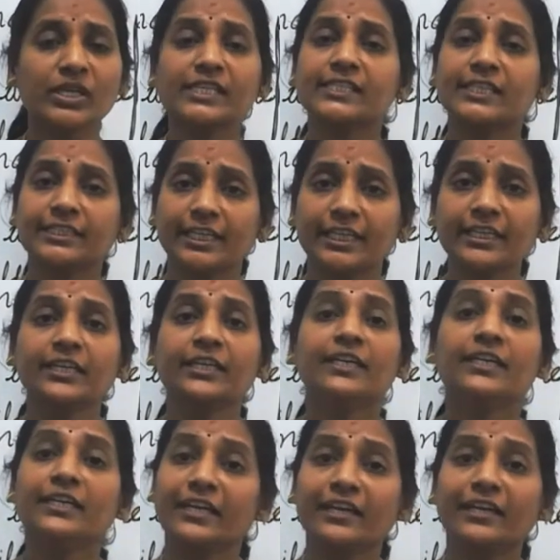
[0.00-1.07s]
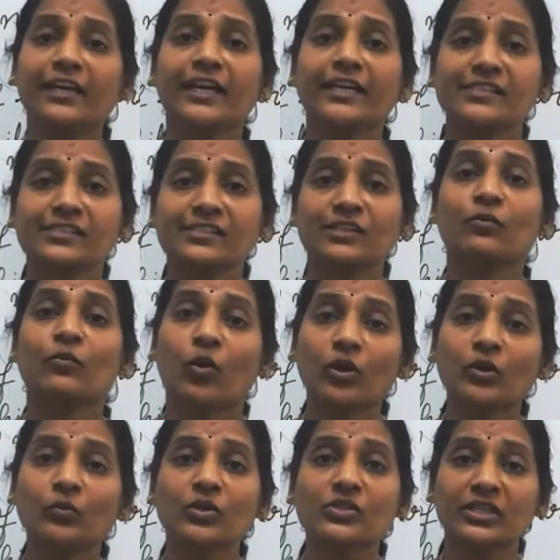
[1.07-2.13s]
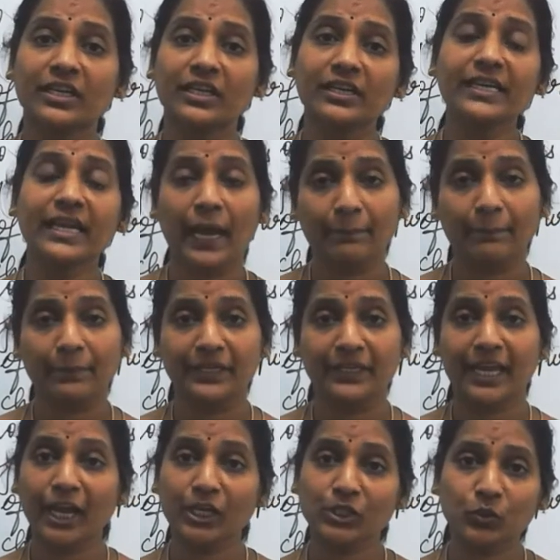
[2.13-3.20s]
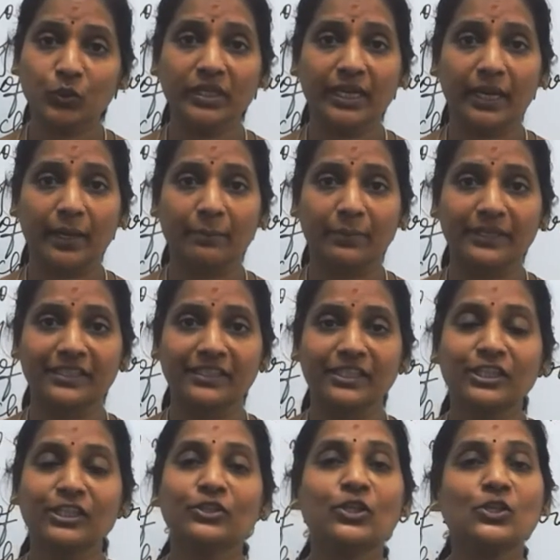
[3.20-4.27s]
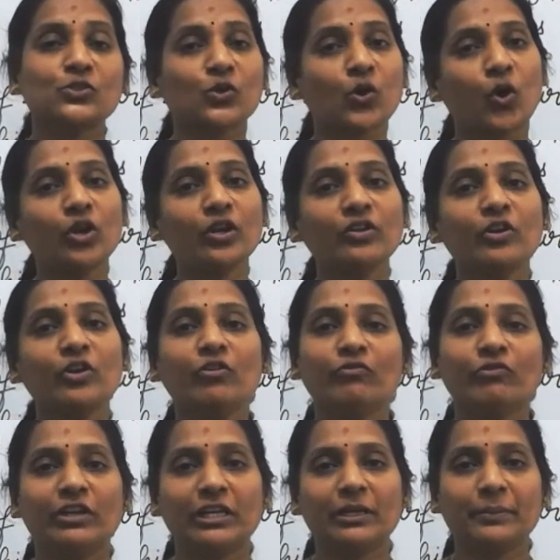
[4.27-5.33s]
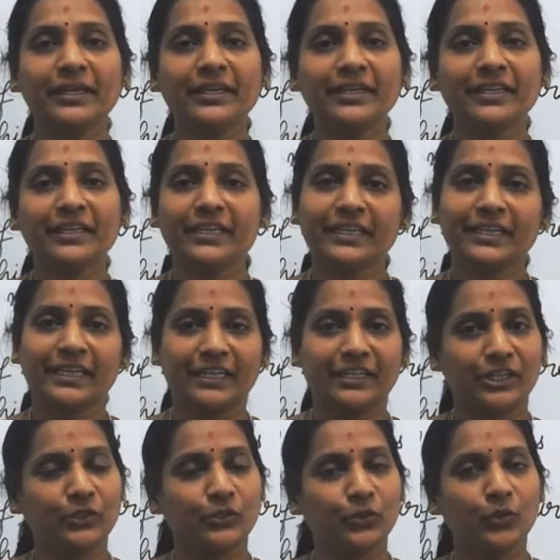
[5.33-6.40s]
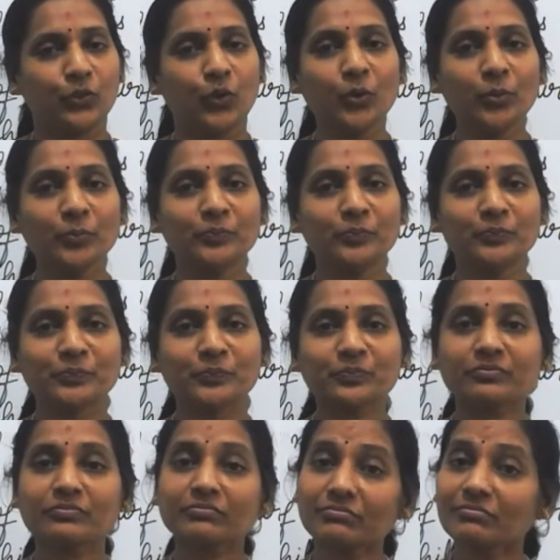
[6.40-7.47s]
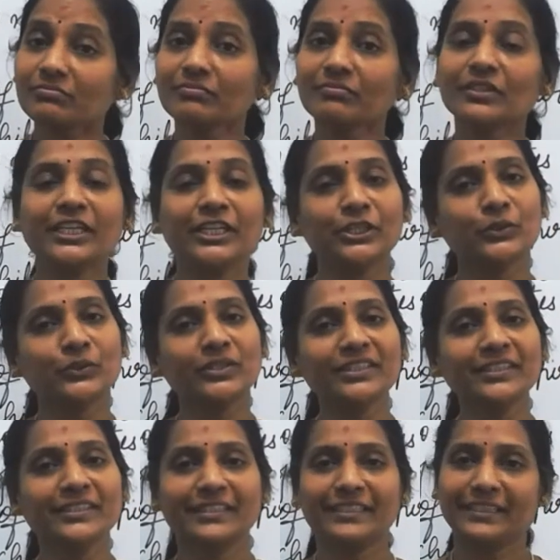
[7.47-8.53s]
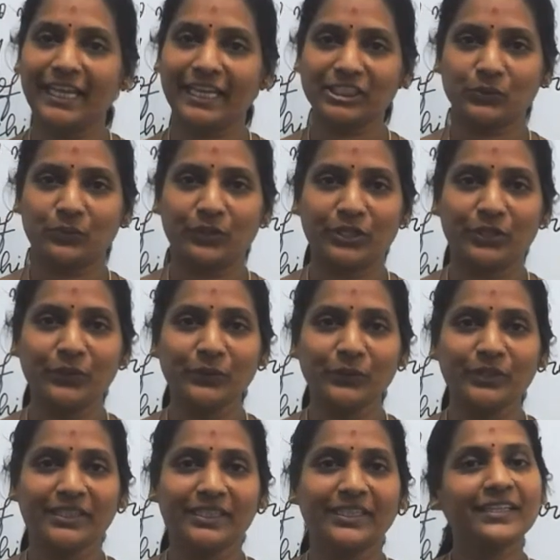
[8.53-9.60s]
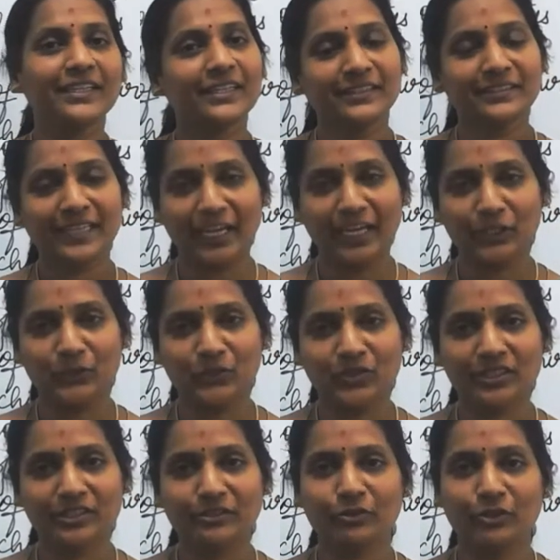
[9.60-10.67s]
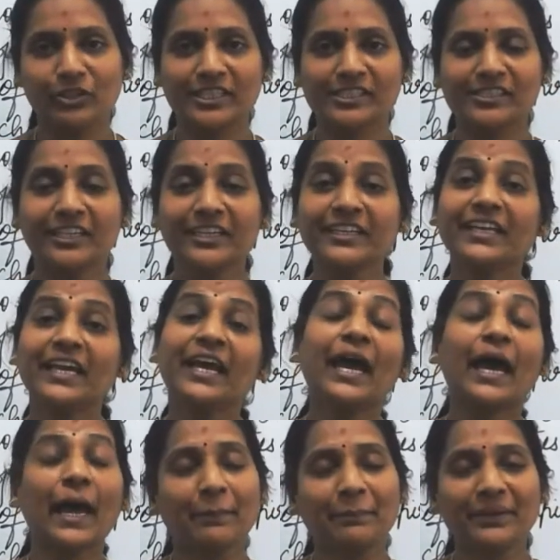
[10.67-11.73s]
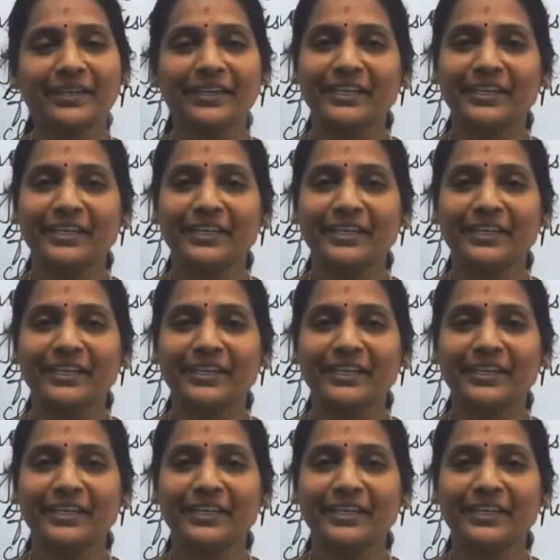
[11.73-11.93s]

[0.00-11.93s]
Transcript: city realize what was really happening, actually happening? This all will be getting to know into the next video. Thank you, children, for listening. Happy